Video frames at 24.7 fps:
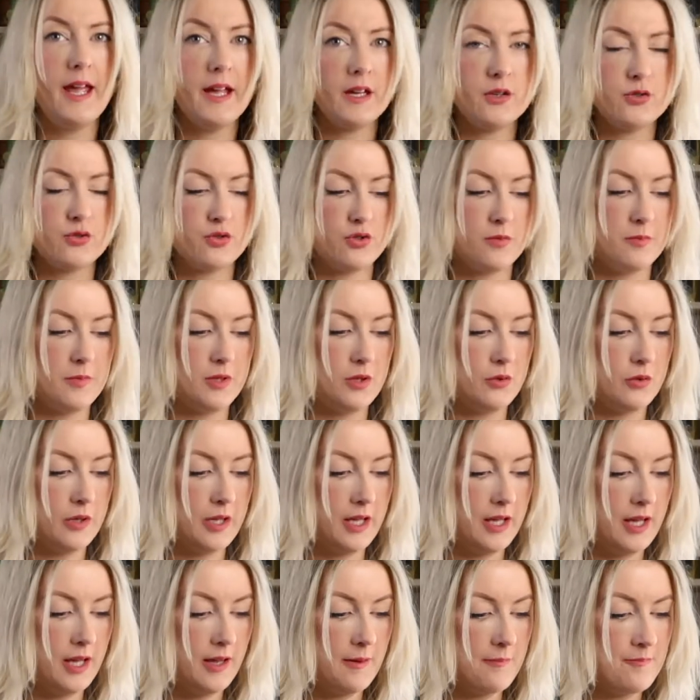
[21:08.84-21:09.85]
extra
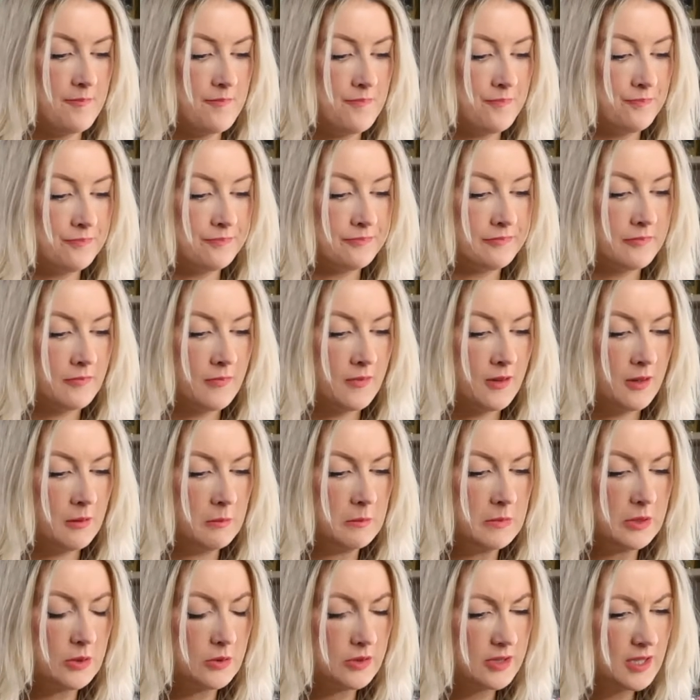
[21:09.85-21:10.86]
milky.
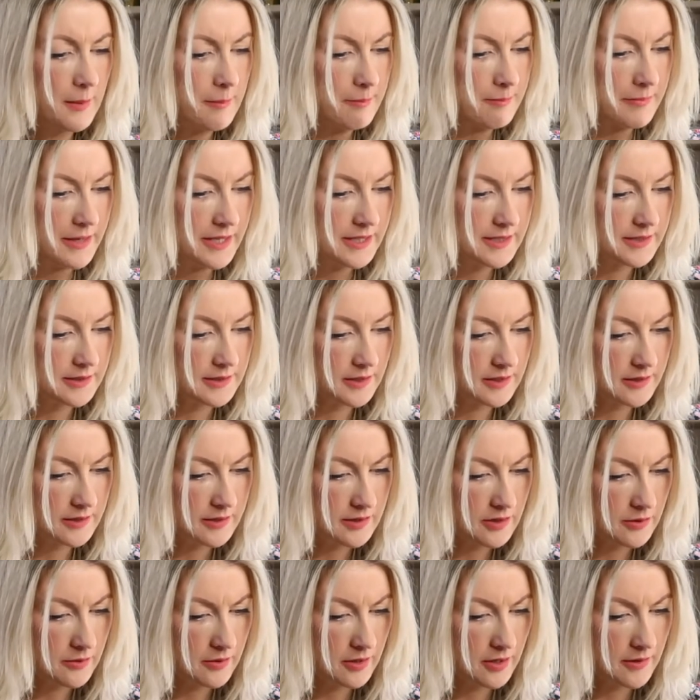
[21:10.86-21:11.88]
It's got a slight bitterness
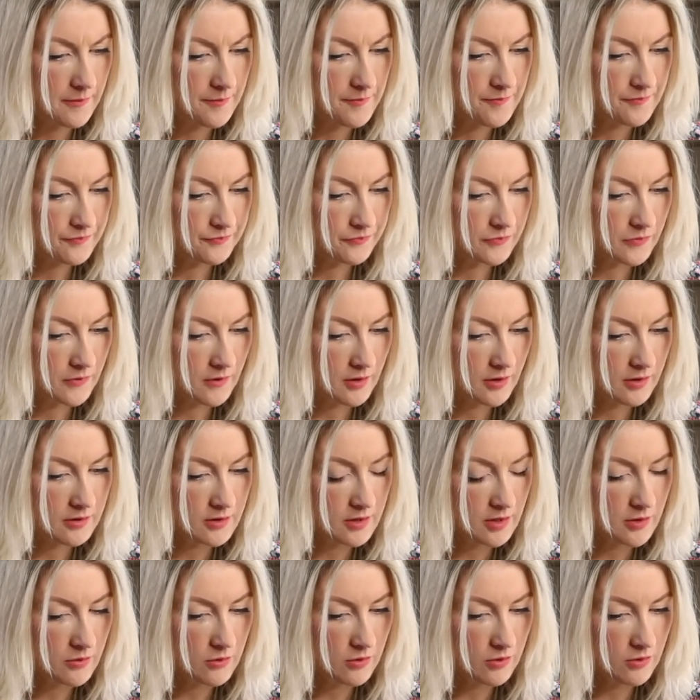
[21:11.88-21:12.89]
to it.
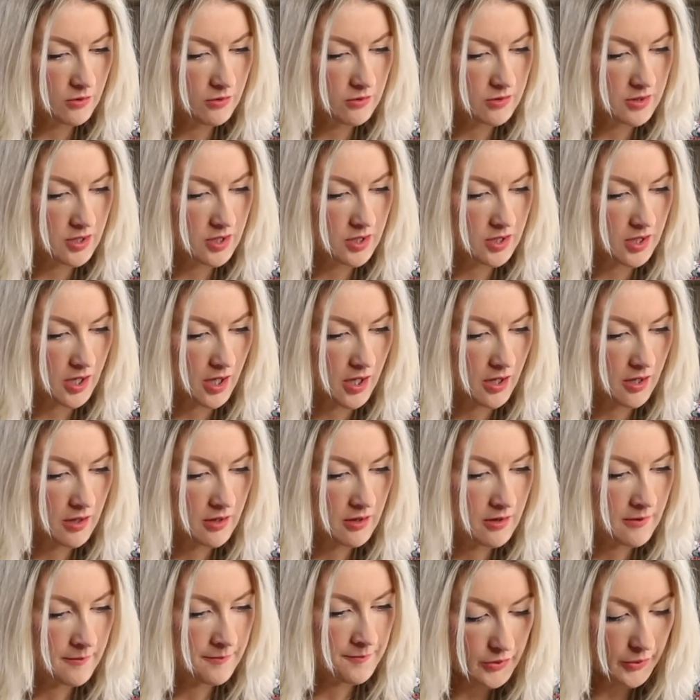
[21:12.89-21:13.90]
Don't know what causes
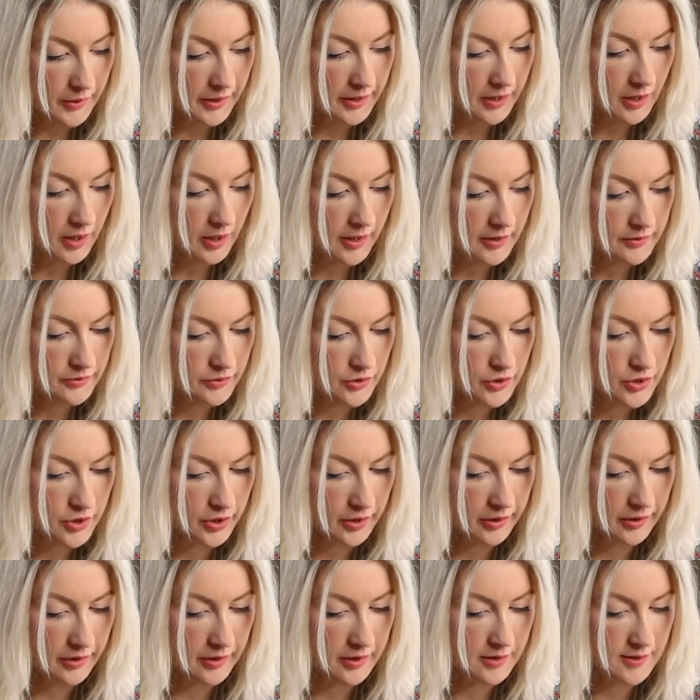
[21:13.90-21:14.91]
that. It's quite high on the
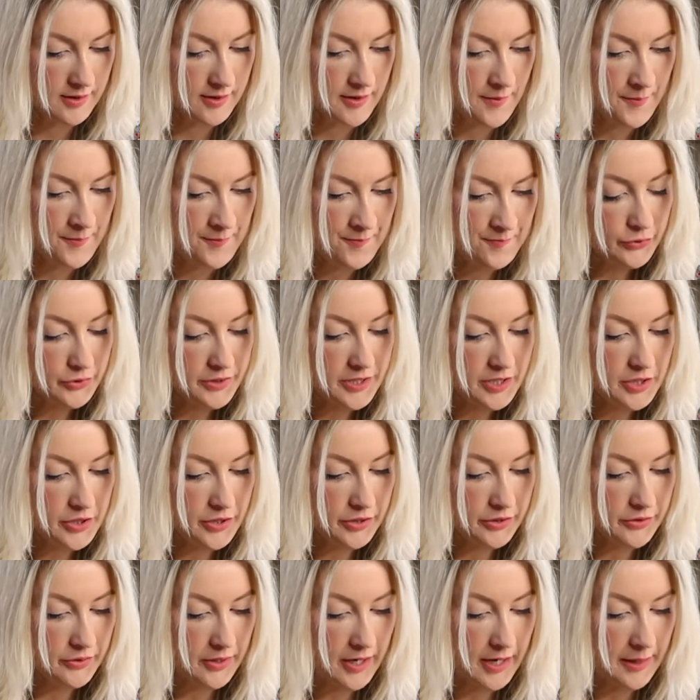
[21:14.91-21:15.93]
sugars,
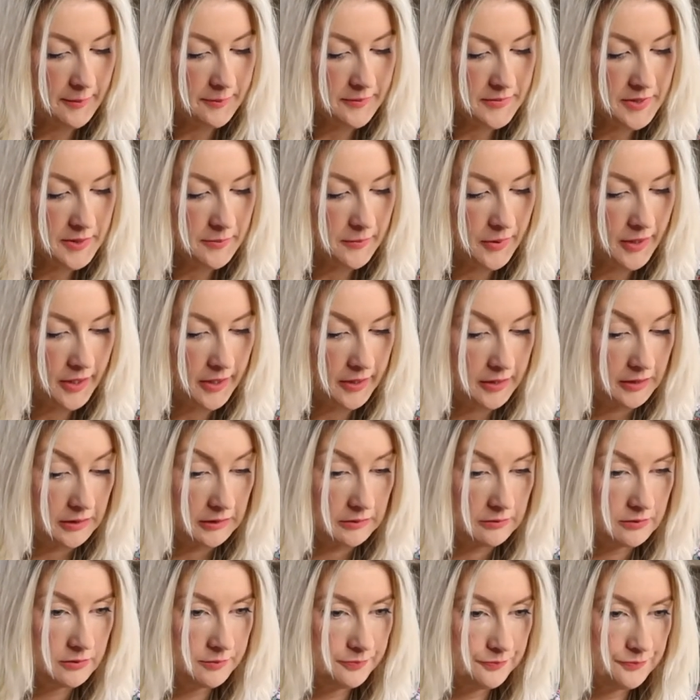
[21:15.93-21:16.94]
42 grams
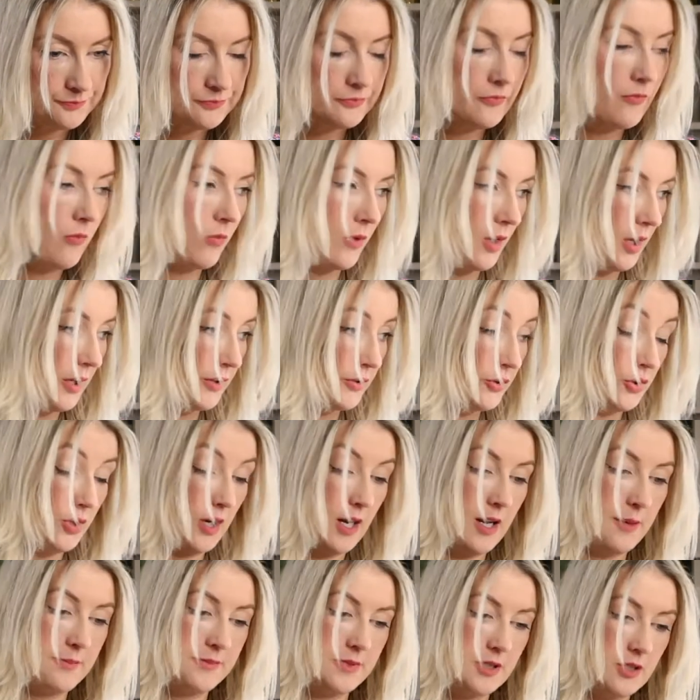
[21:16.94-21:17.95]
per 100
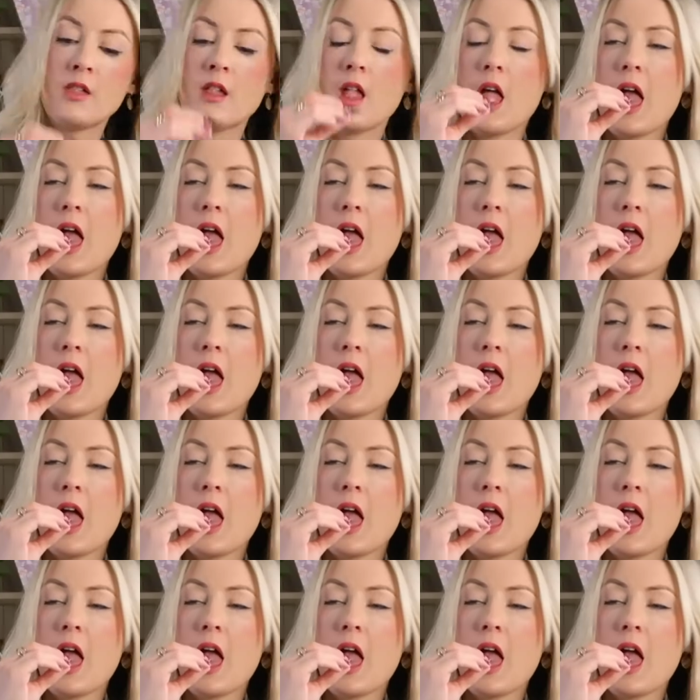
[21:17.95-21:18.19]
grams.